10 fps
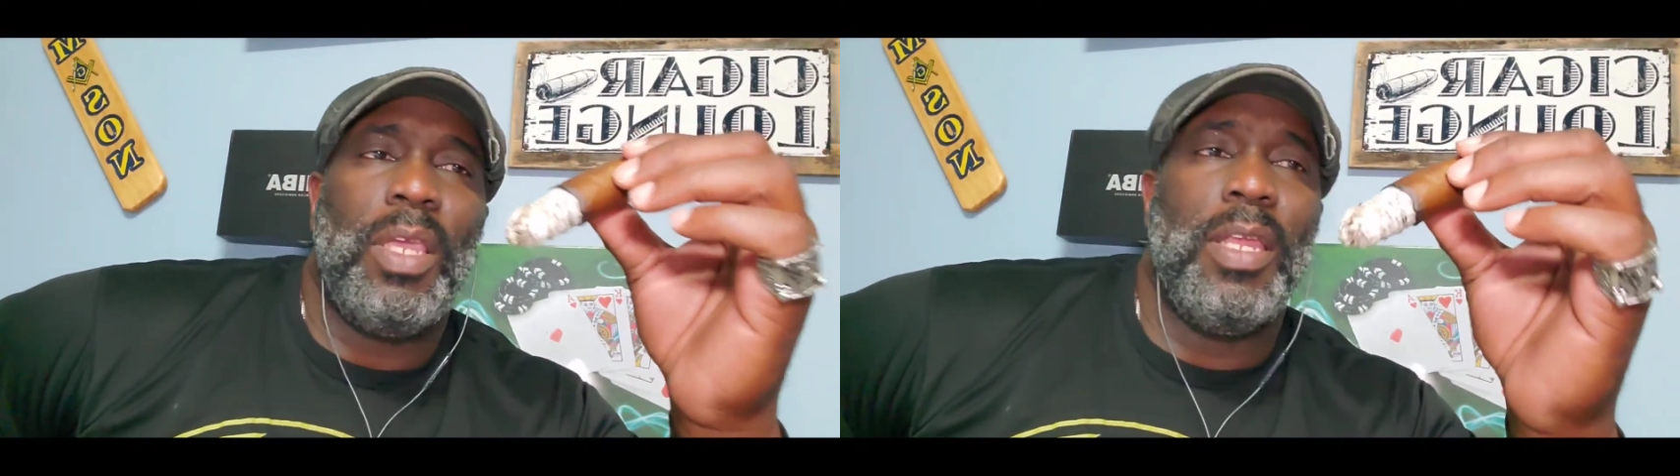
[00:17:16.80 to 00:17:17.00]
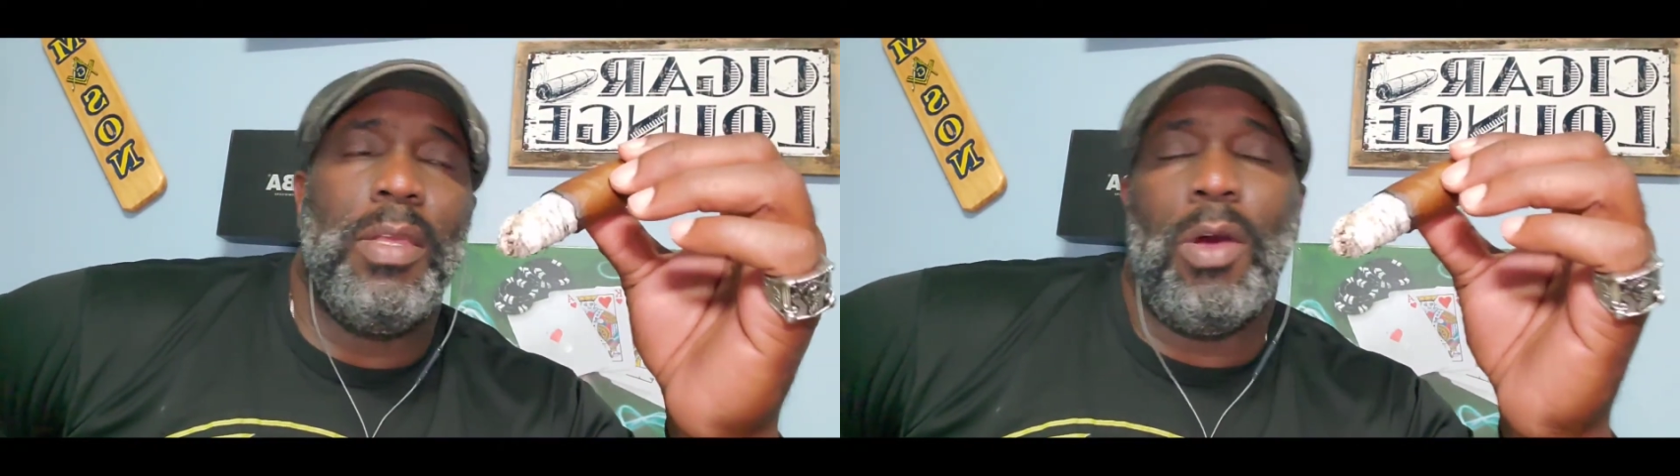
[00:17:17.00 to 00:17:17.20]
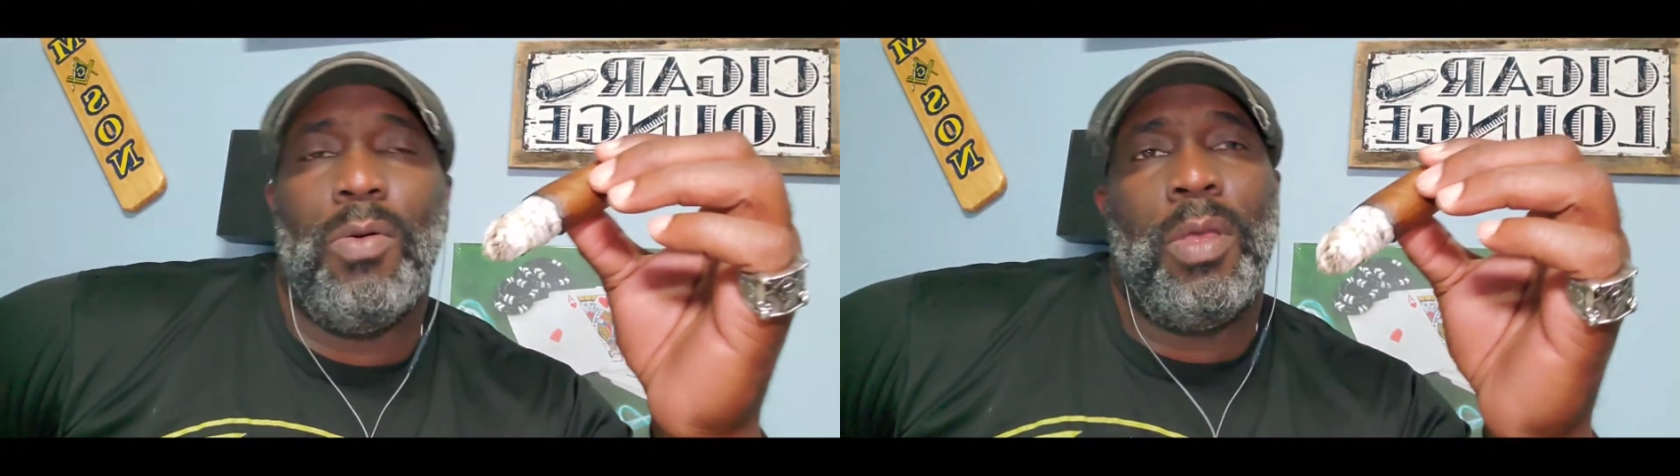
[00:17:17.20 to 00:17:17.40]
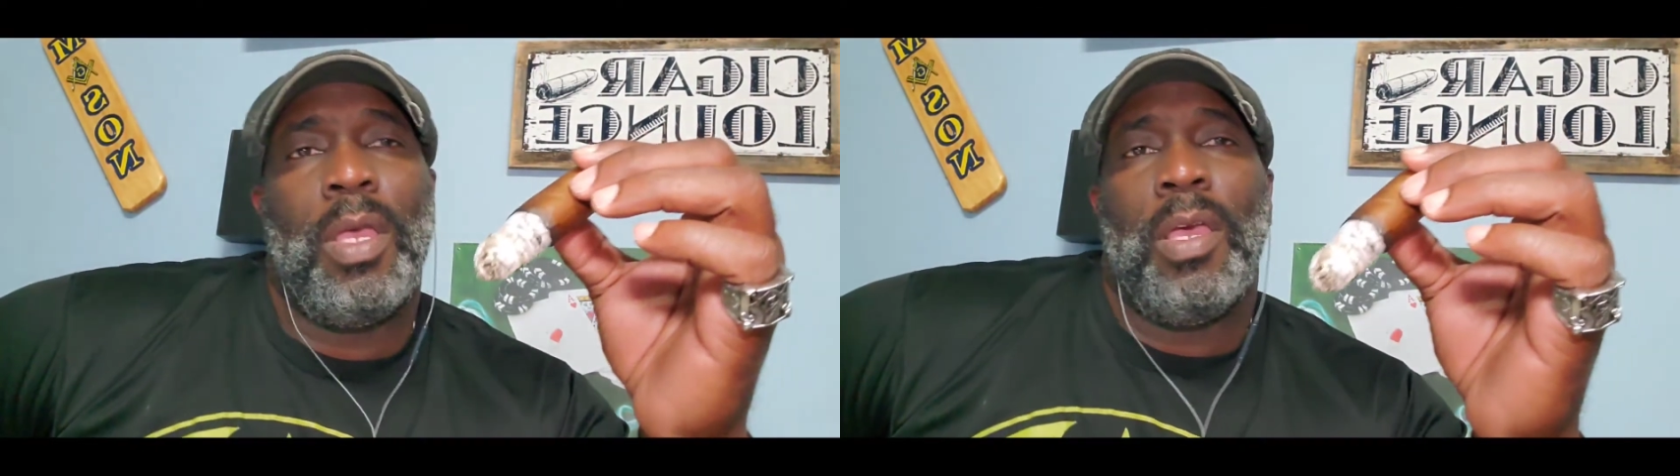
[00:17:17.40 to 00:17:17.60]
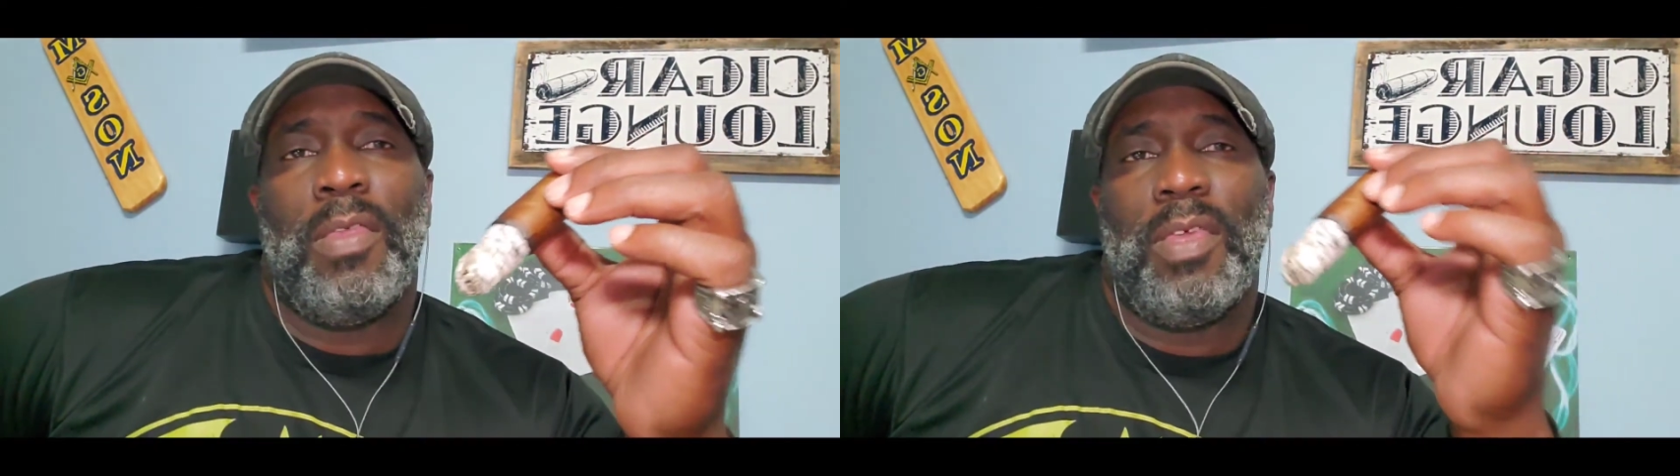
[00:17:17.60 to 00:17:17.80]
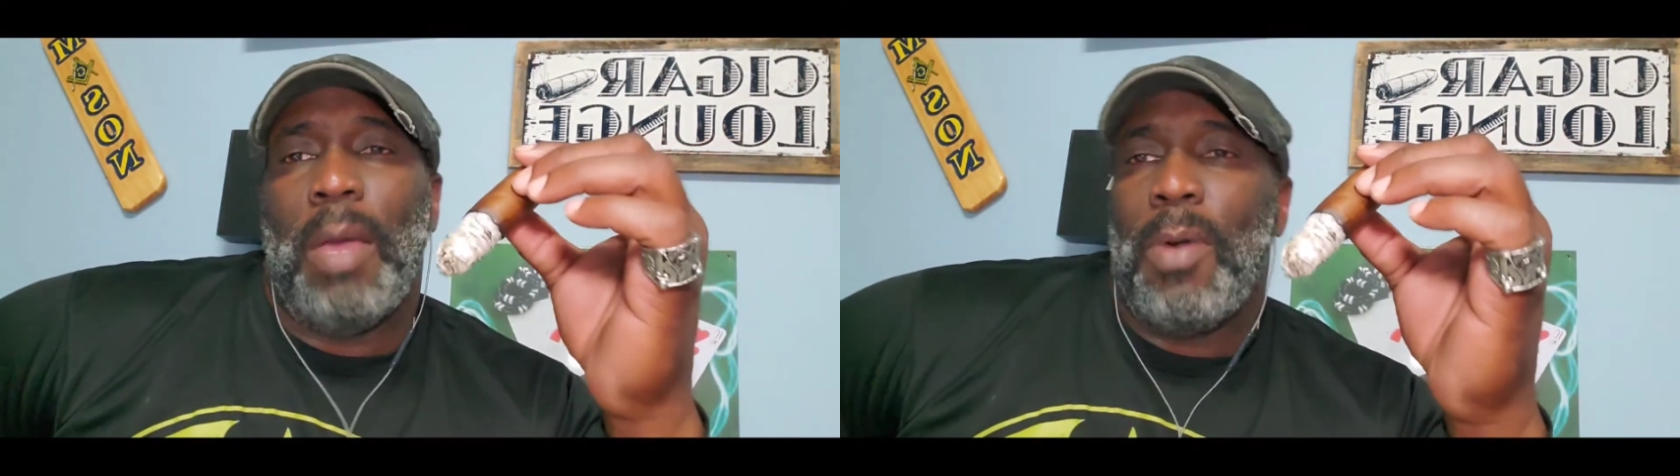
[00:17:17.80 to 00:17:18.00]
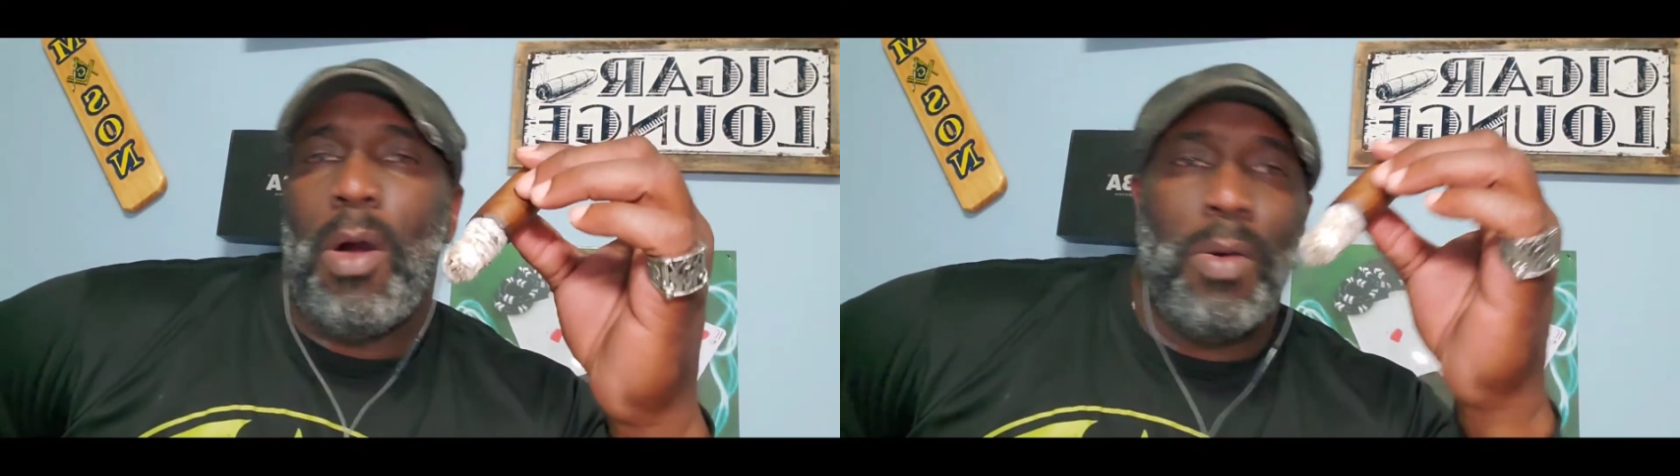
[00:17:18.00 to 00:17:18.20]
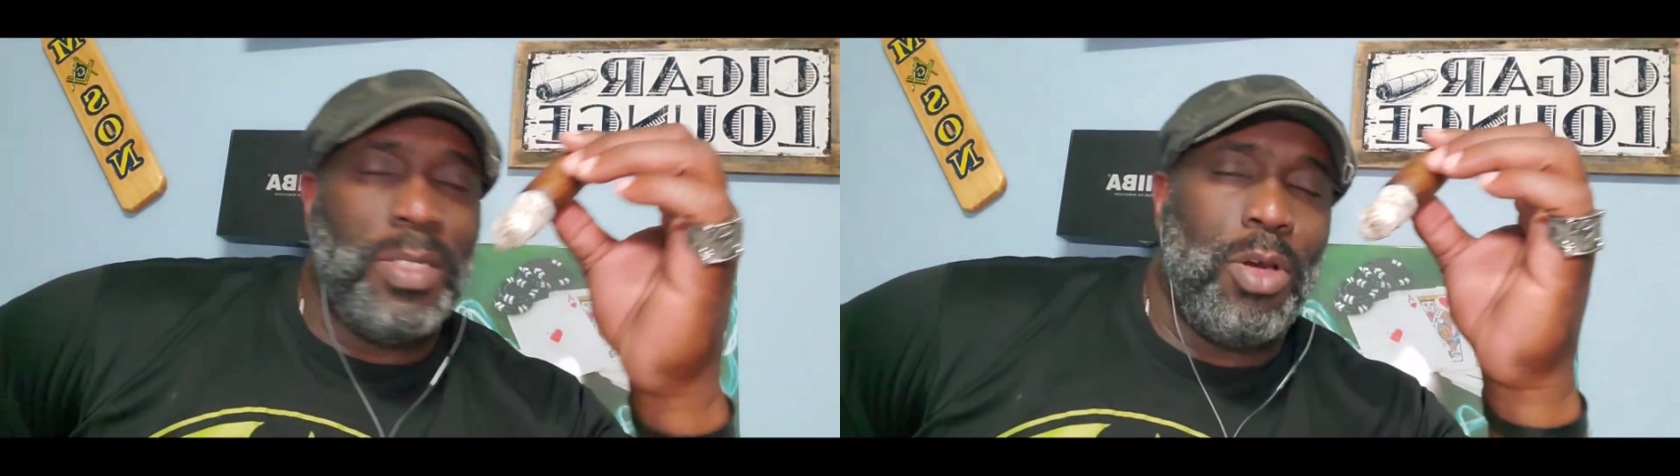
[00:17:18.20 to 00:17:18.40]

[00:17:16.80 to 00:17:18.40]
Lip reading: and know that I'm always